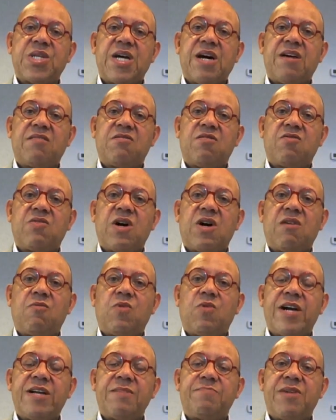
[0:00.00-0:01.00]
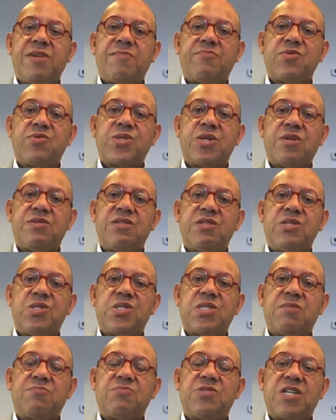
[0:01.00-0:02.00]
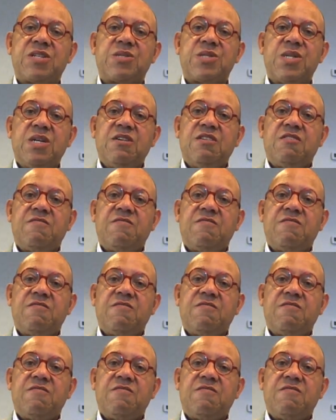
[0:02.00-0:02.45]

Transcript: download our white papers on these subjects.